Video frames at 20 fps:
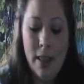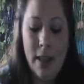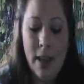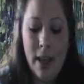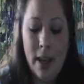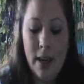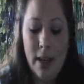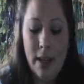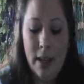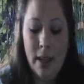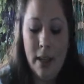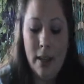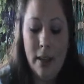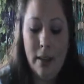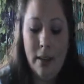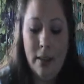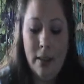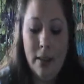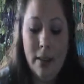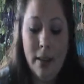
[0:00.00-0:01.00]
that
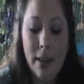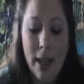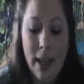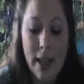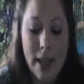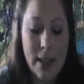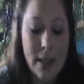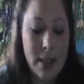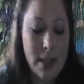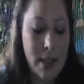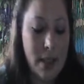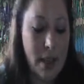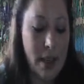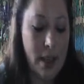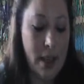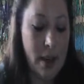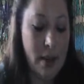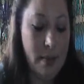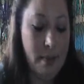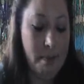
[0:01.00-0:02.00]
is less
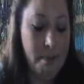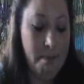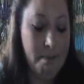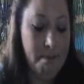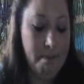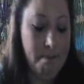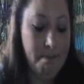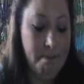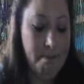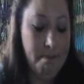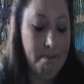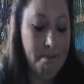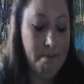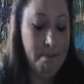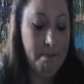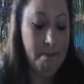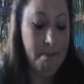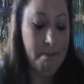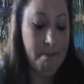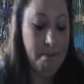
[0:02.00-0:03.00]
than
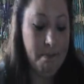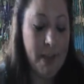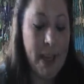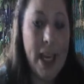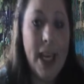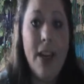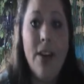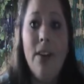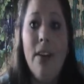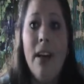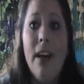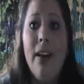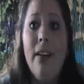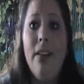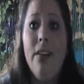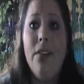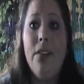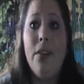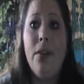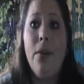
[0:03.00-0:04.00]
8 or
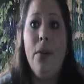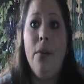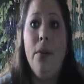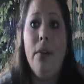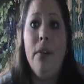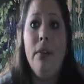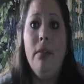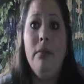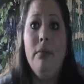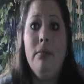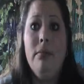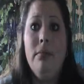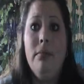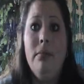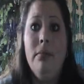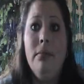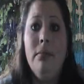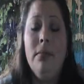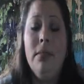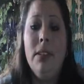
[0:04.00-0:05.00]
9 years old.
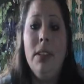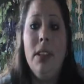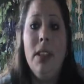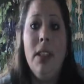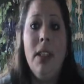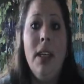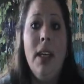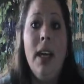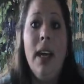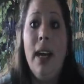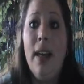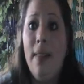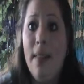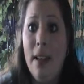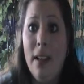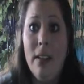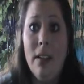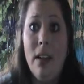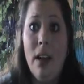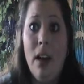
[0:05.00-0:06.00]
And
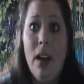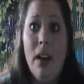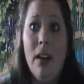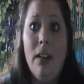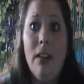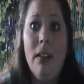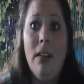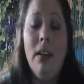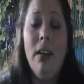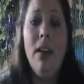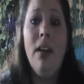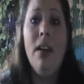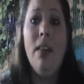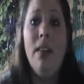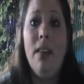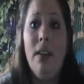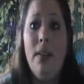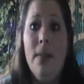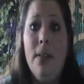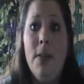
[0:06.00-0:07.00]
that's honest.
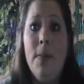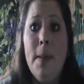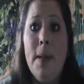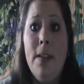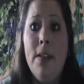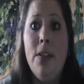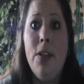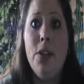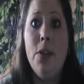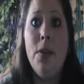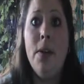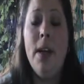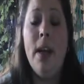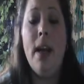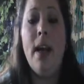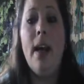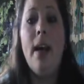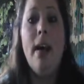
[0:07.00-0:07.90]
The newest piece of jewelry I